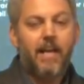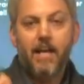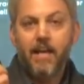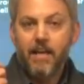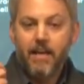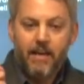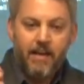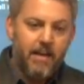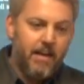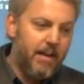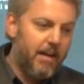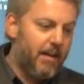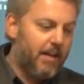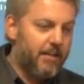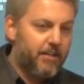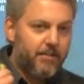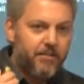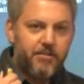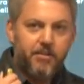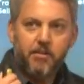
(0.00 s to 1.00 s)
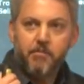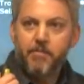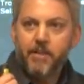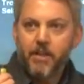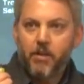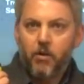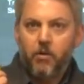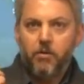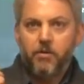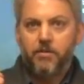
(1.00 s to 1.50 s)
hey, I notice you're a
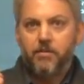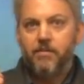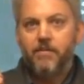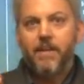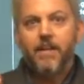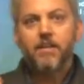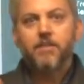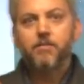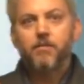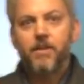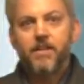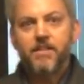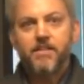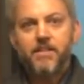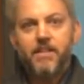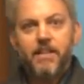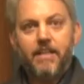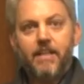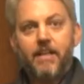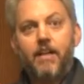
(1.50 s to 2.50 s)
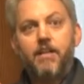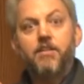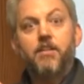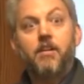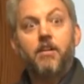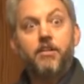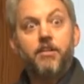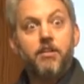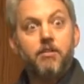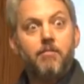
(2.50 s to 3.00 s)
big holder of XYZ. Can I
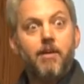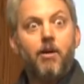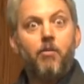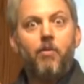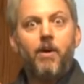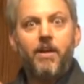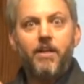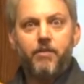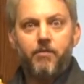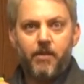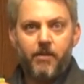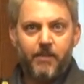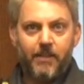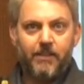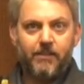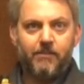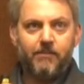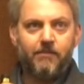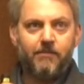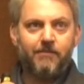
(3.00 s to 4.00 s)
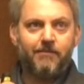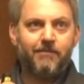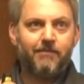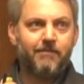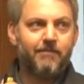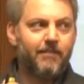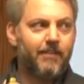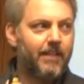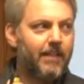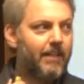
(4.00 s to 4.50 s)
talk to you about why you own it?
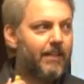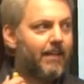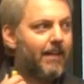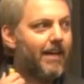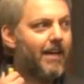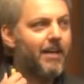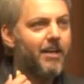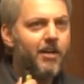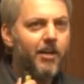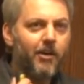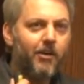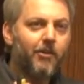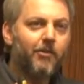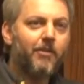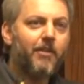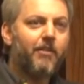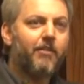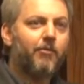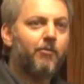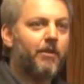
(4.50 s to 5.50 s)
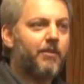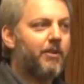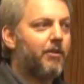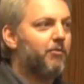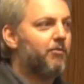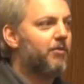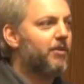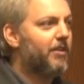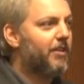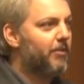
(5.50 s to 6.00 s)
And I know that what
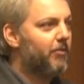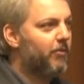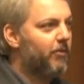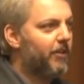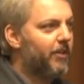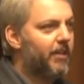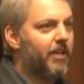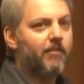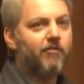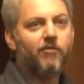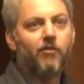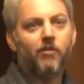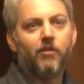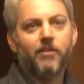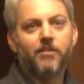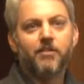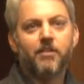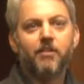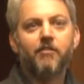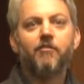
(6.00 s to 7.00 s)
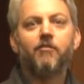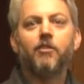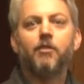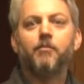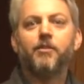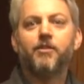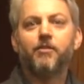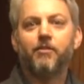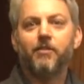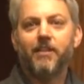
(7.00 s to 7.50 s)
they're really looking for is
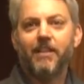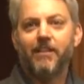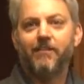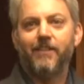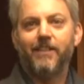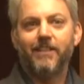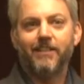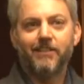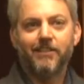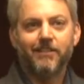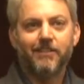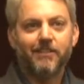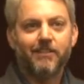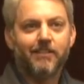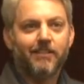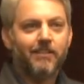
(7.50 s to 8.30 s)
confirmatory evidence.